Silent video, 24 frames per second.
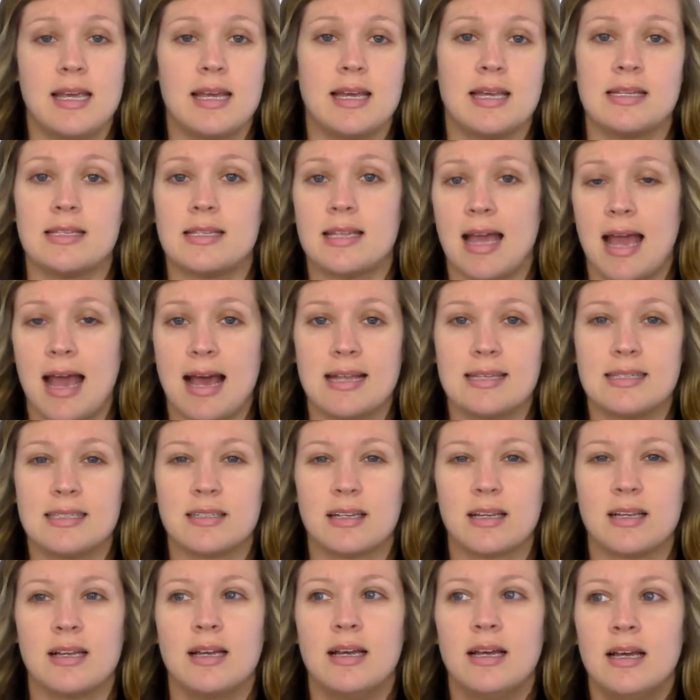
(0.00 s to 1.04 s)
It
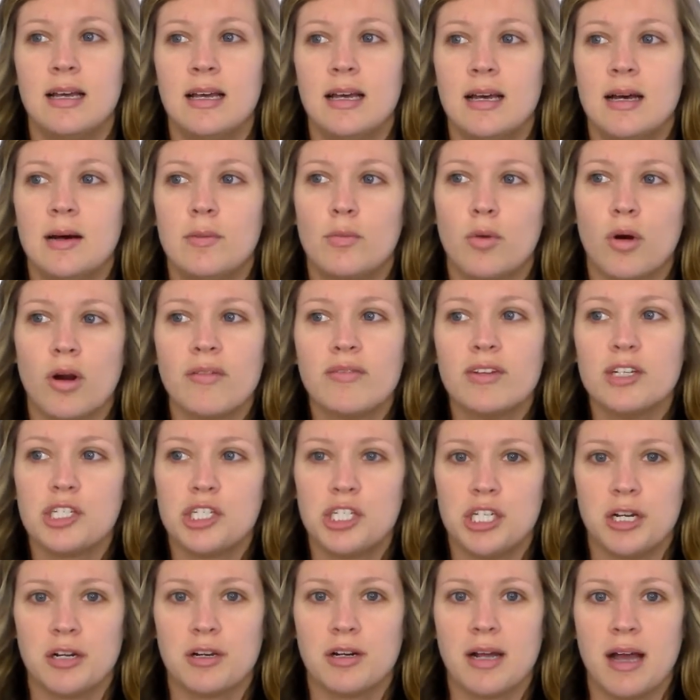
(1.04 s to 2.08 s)
has more of a
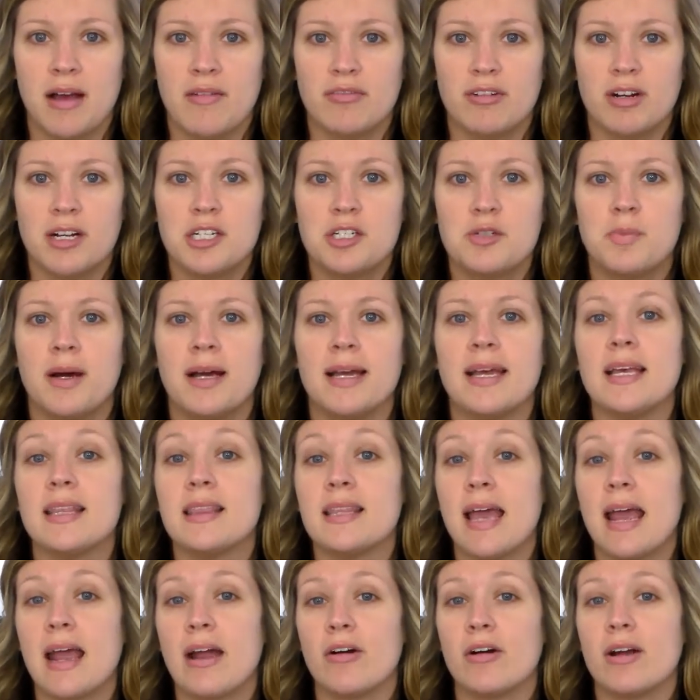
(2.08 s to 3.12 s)
sheer coverage, but in
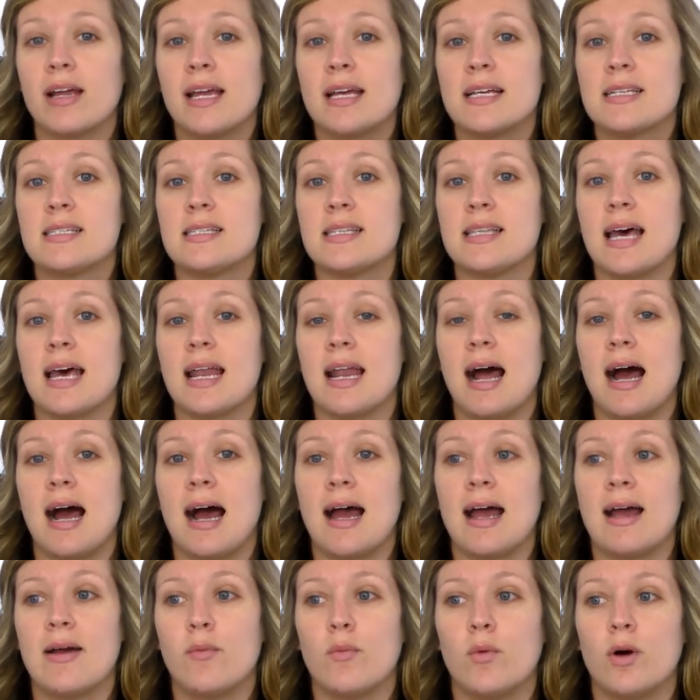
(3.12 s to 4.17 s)
the areas that
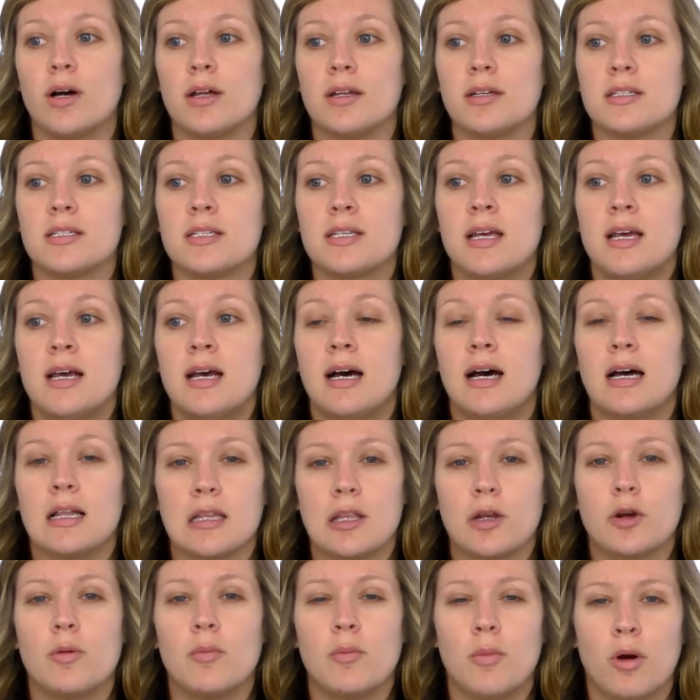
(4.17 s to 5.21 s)
I want a
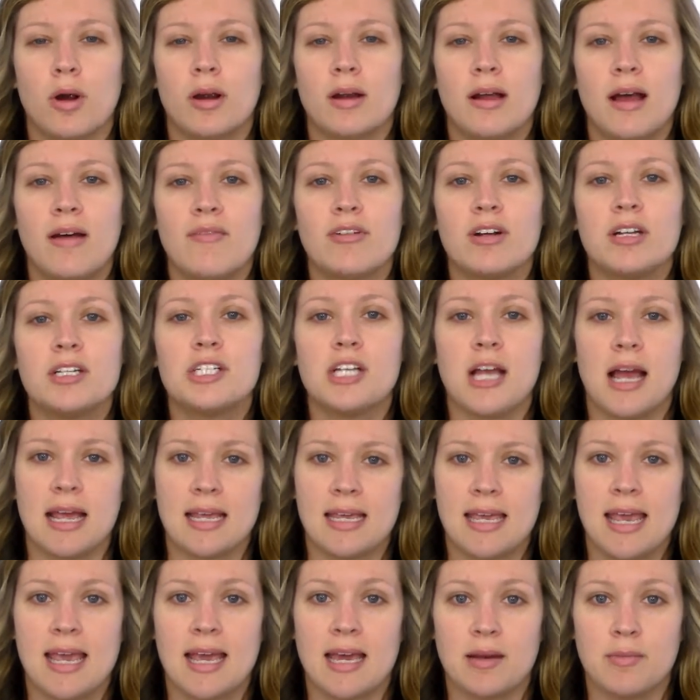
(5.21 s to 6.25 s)
little more coverage, I
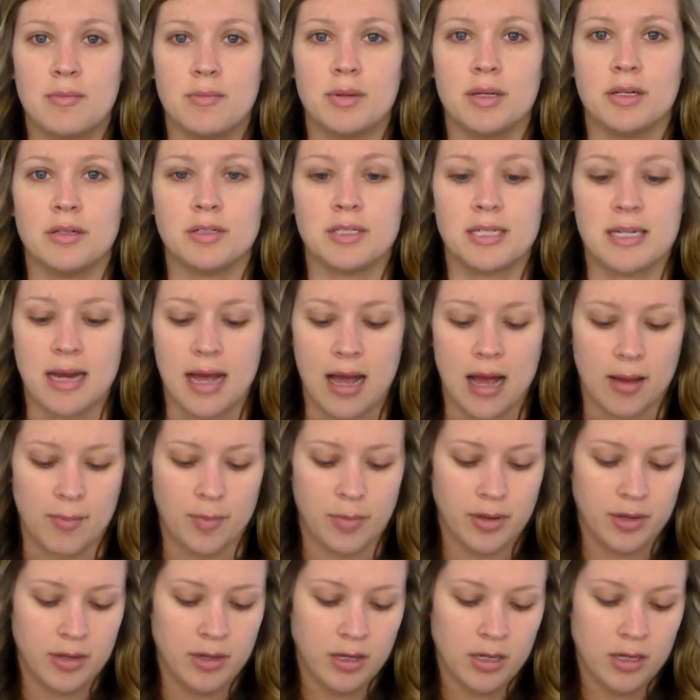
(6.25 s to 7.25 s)
can build it up.